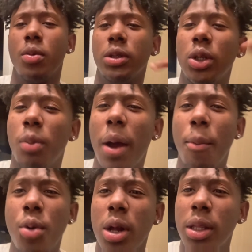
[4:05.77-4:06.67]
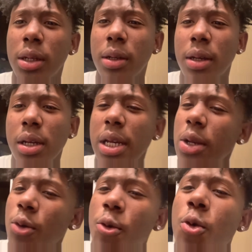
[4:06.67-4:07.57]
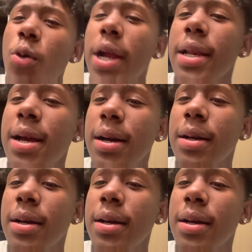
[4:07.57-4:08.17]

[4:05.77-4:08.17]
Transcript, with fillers: So my brother in the room right now.